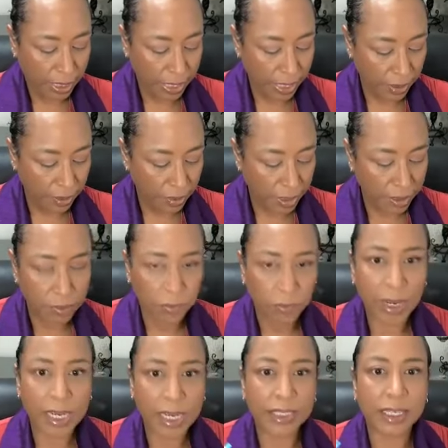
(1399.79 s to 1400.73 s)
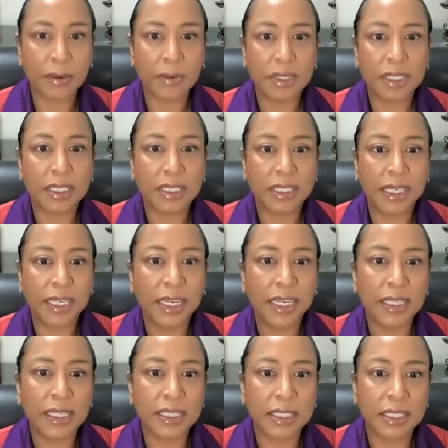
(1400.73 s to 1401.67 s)
Now, the, as I was
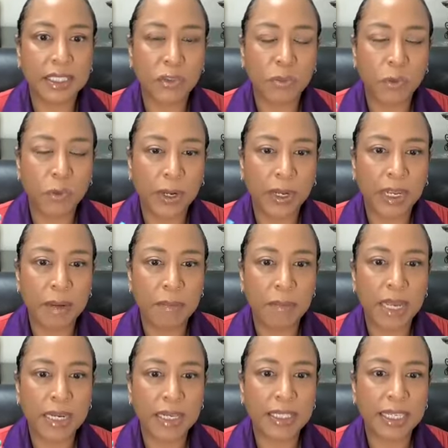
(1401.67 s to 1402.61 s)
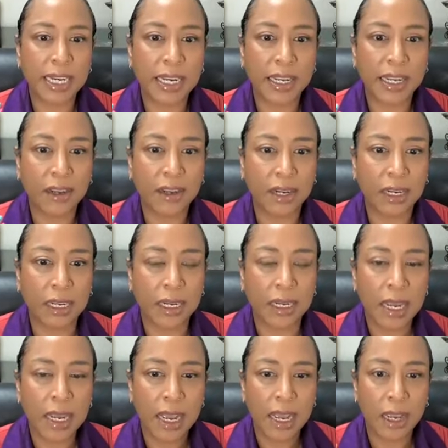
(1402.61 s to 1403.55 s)
studying this this morning and meditating on it,